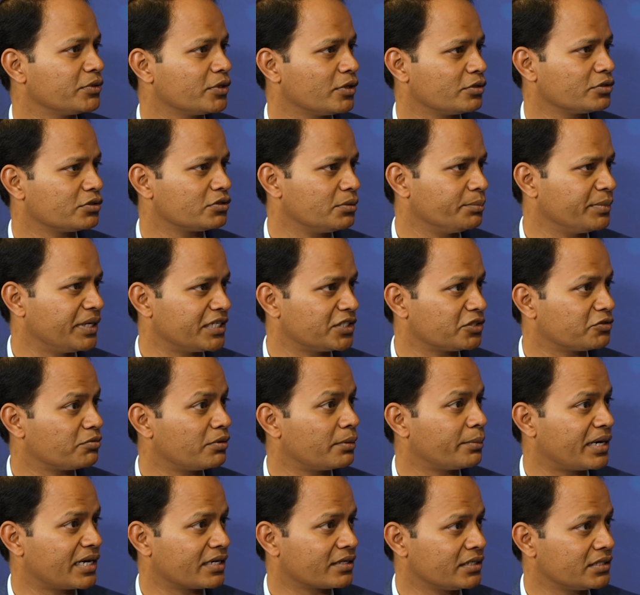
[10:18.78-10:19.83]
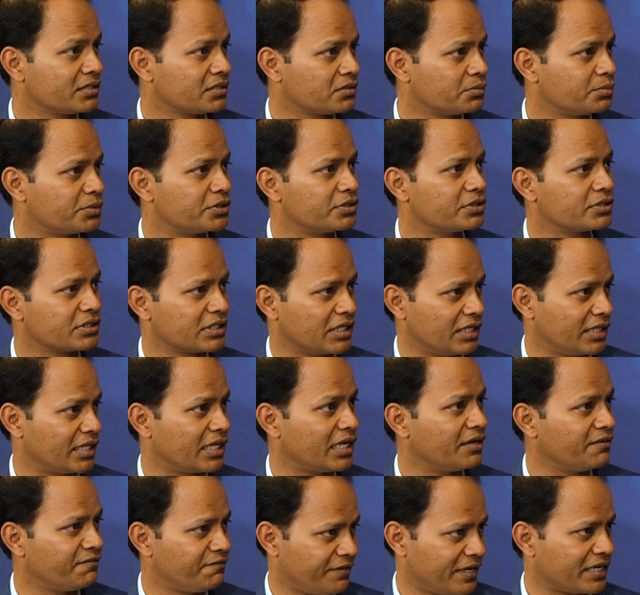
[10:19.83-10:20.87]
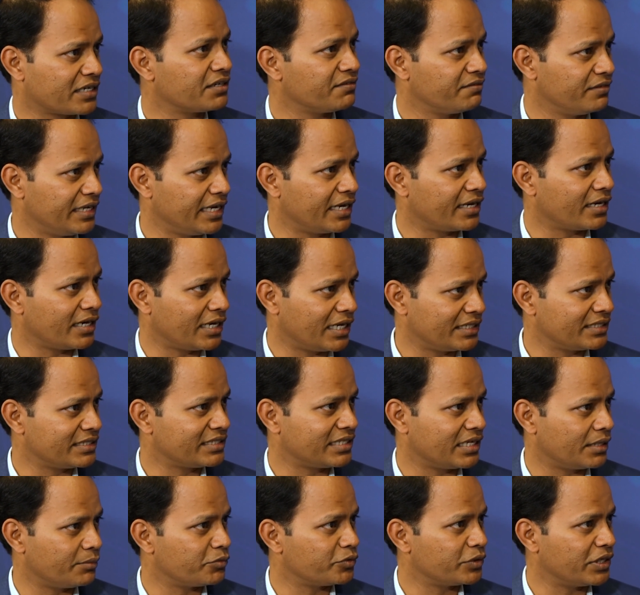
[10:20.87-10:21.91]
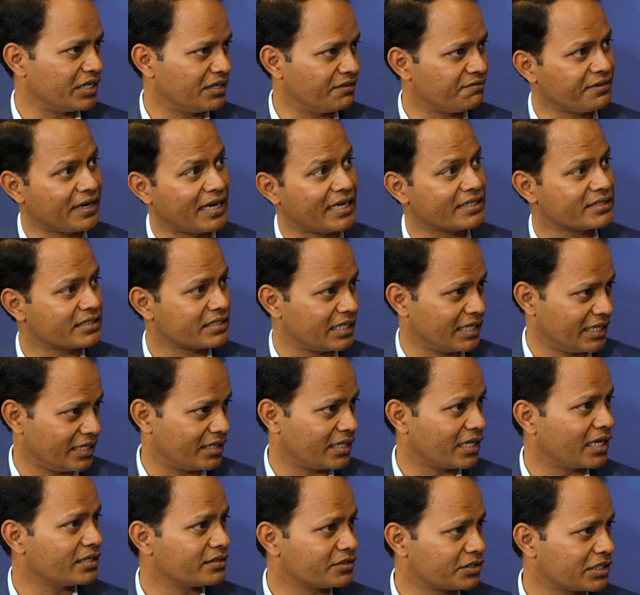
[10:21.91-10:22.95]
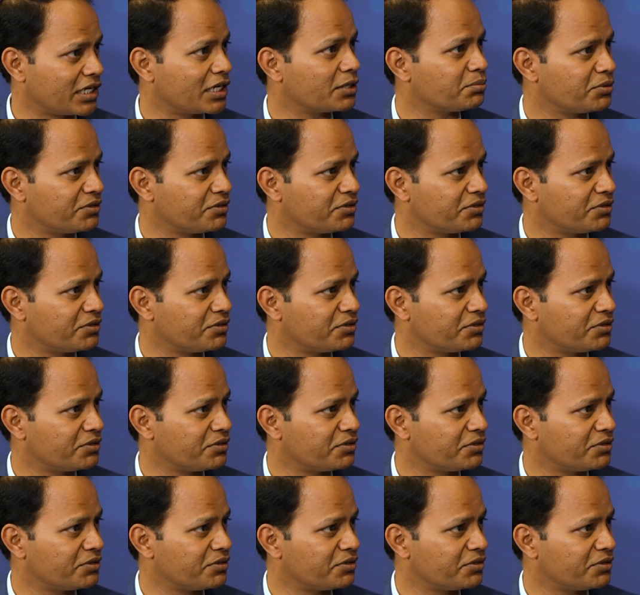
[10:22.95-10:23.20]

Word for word: those domains from our customers and then effectively analyze them really fast and then start